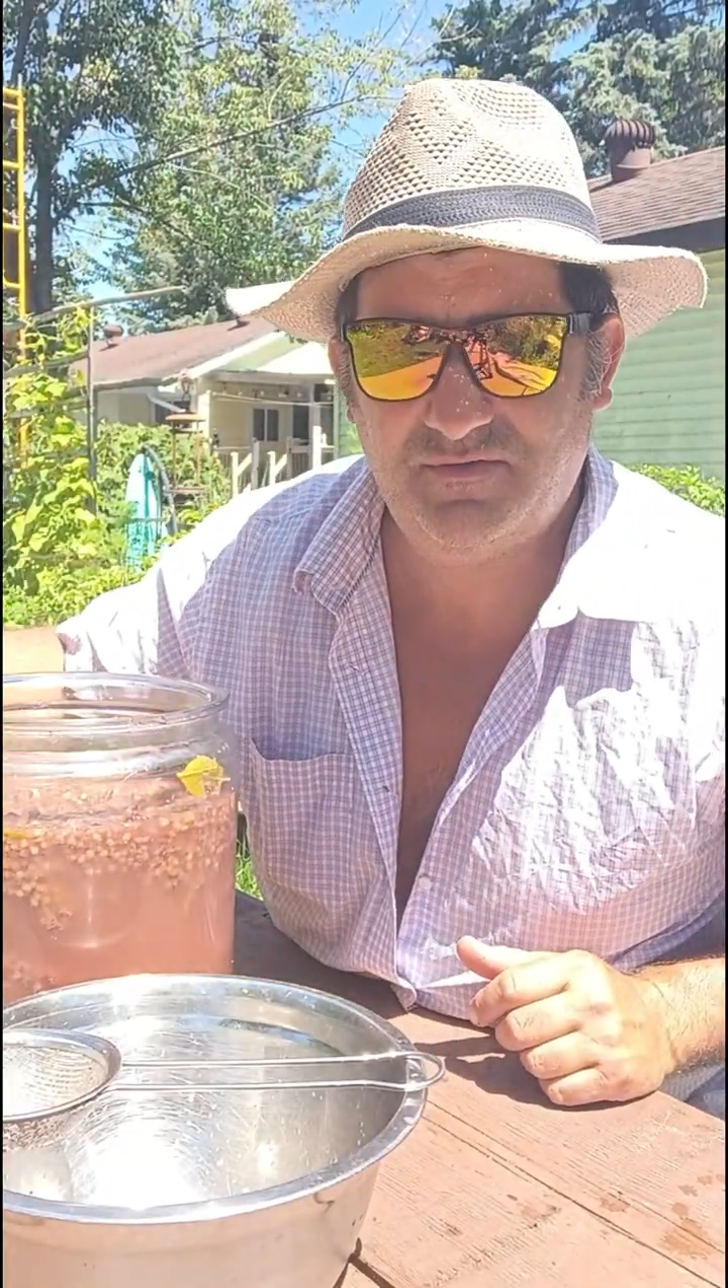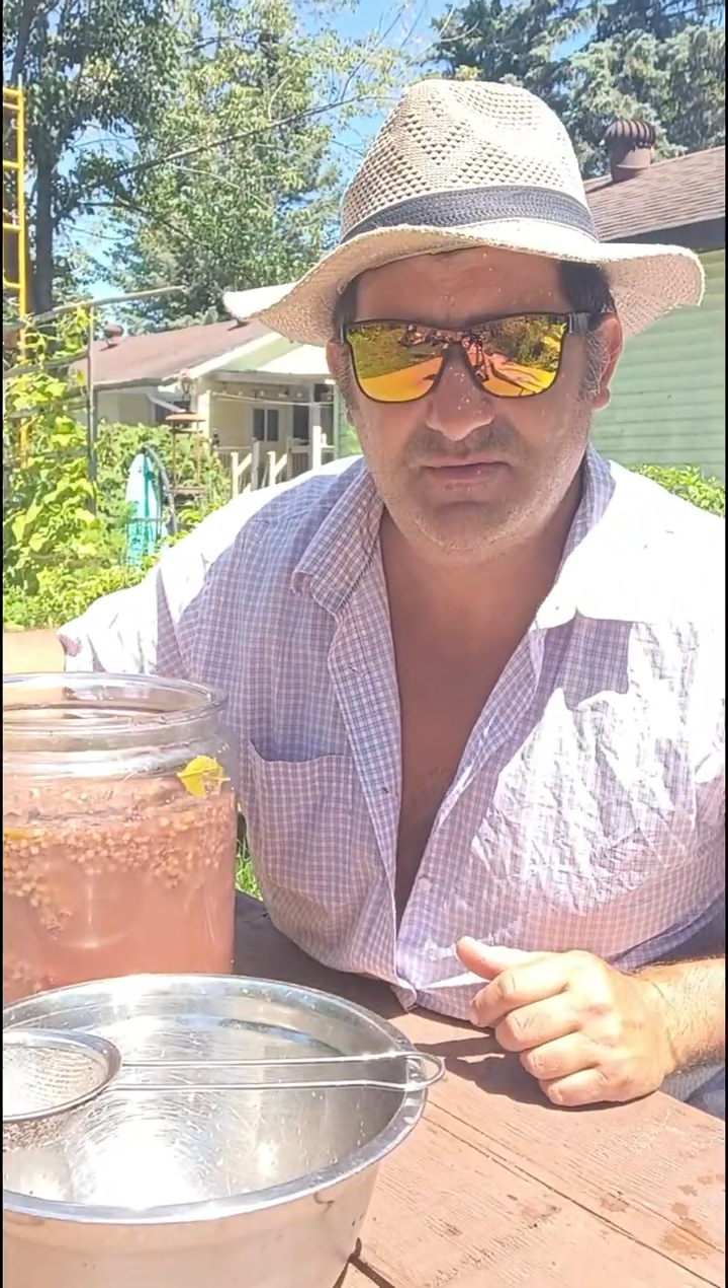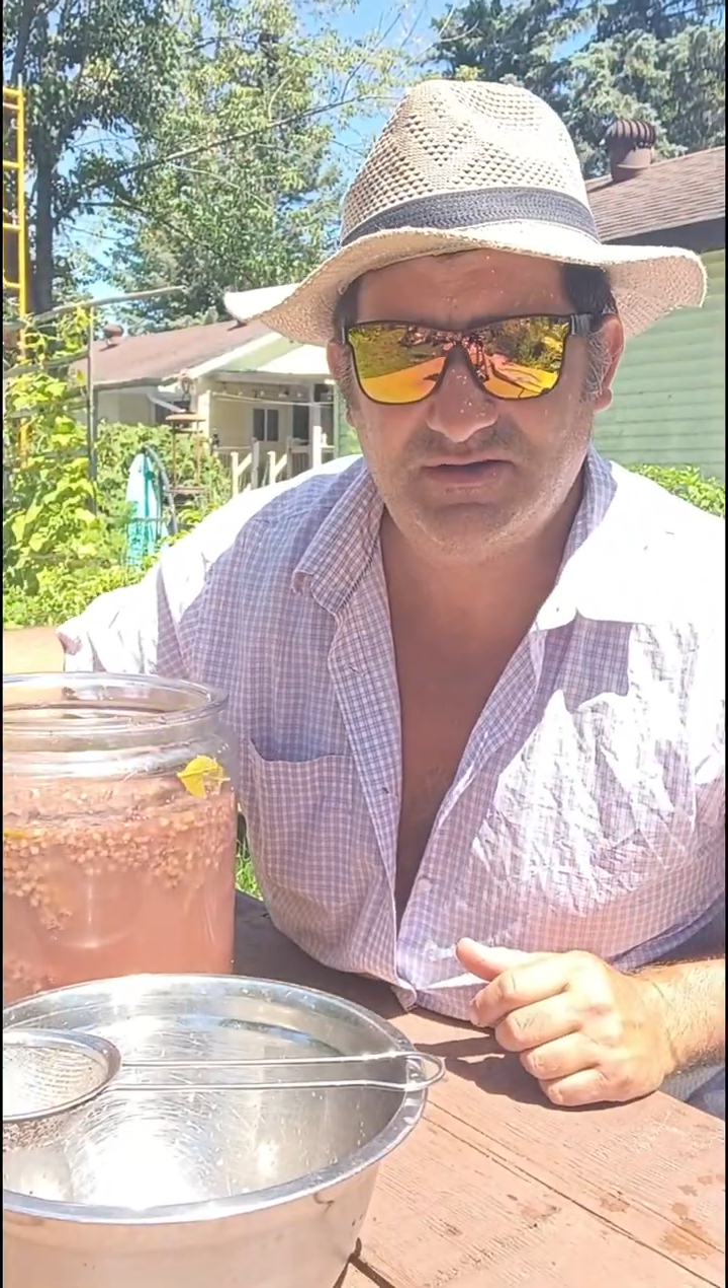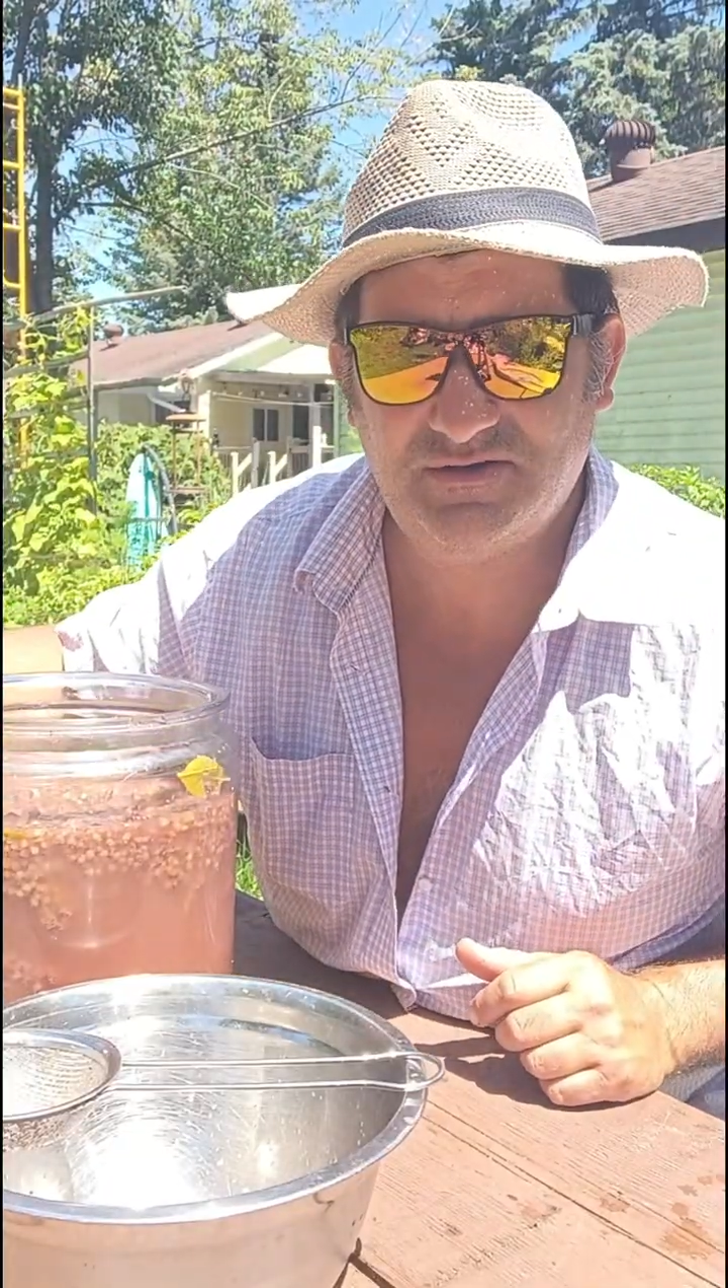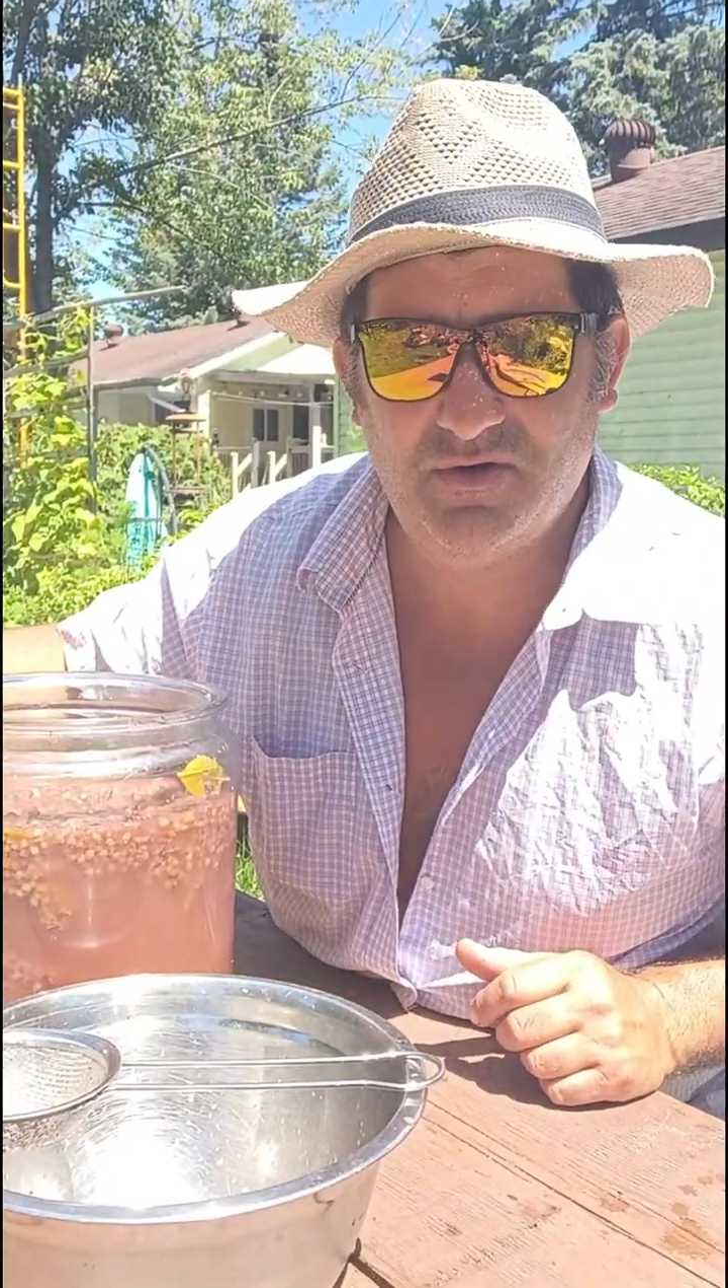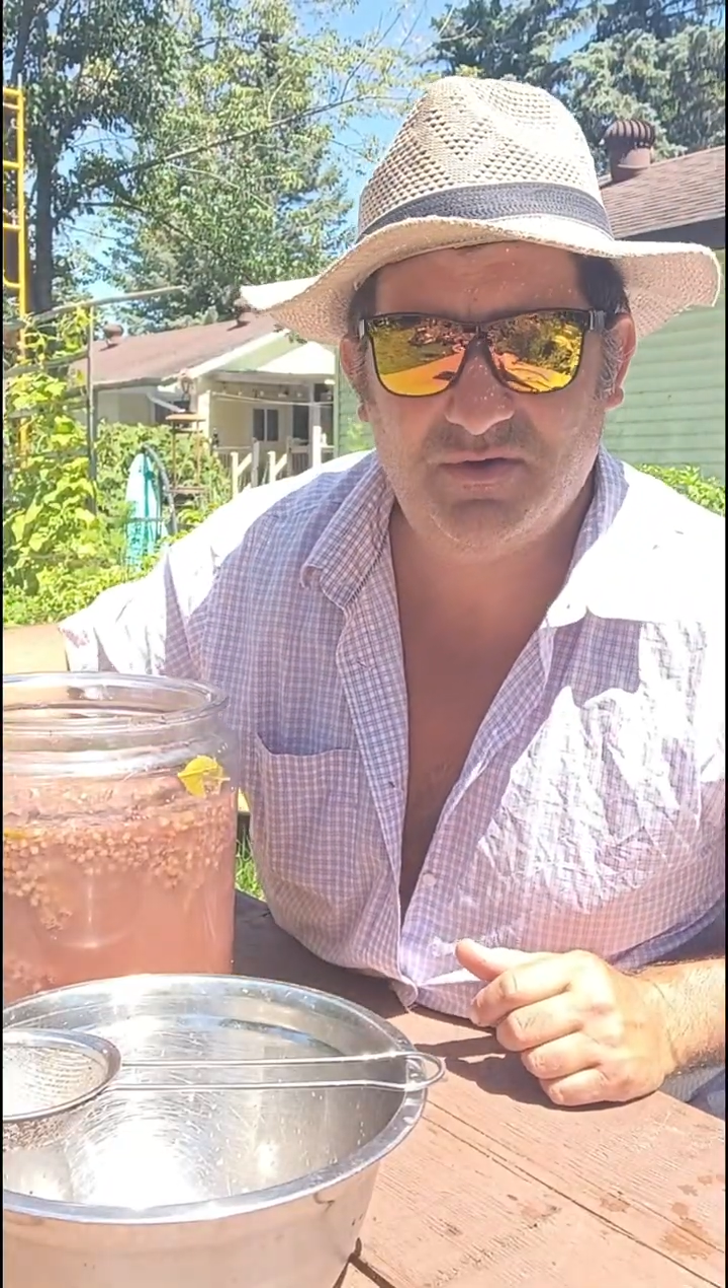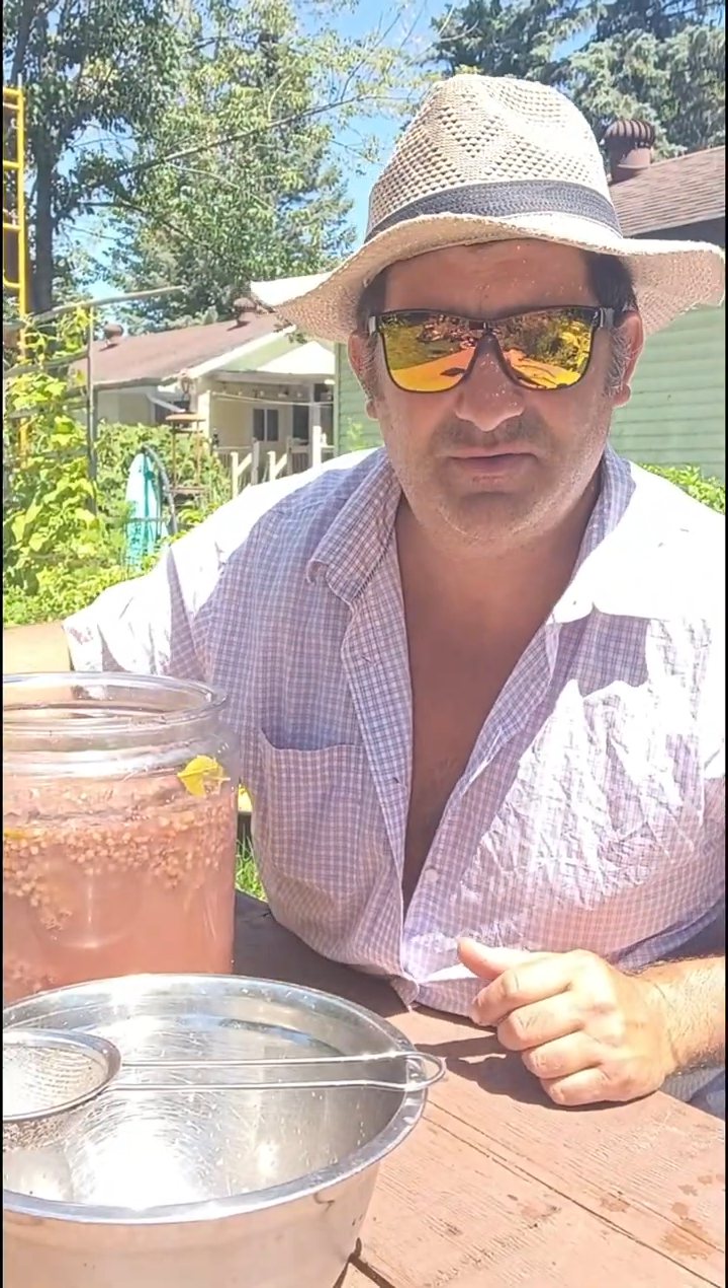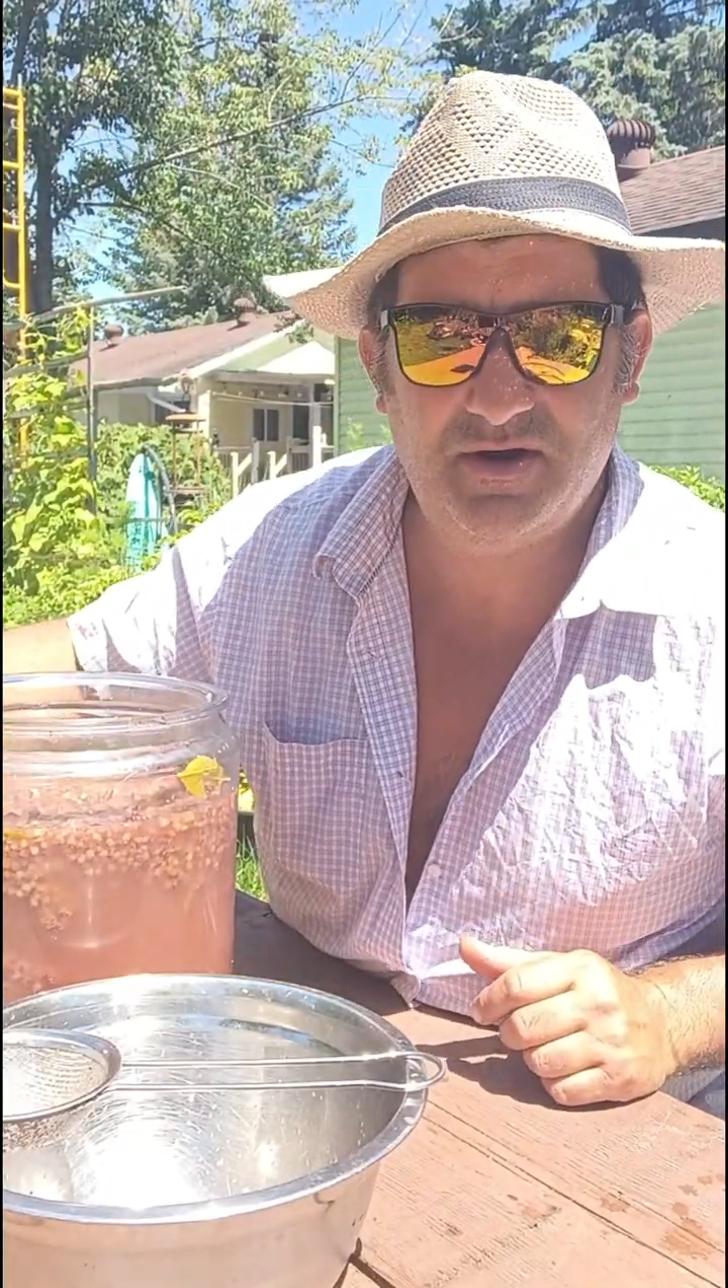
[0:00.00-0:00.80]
to be sold,